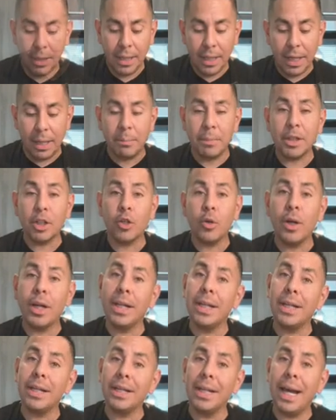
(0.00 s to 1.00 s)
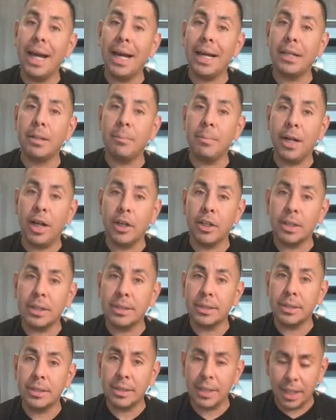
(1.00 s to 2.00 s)
I'm gonna go ahead and add about a
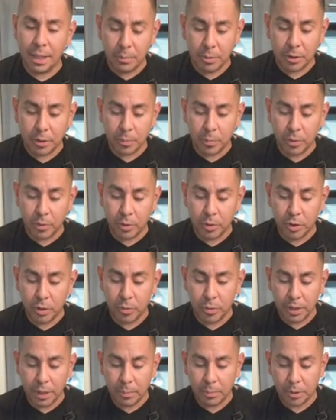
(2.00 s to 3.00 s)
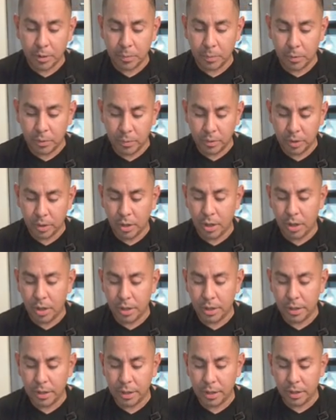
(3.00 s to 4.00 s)
tablespoon to 2 tablespoons
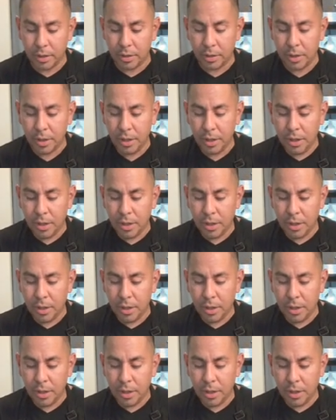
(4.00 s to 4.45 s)
on here.